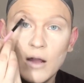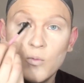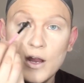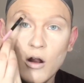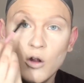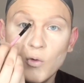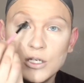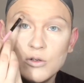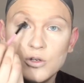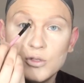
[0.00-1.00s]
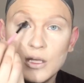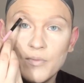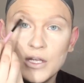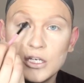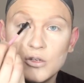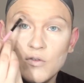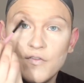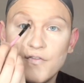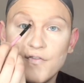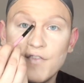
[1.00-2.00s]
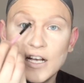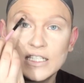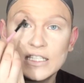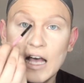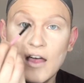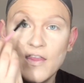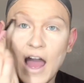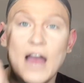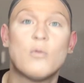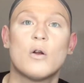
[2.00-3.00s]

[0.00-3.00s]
We are going to do something to fix that,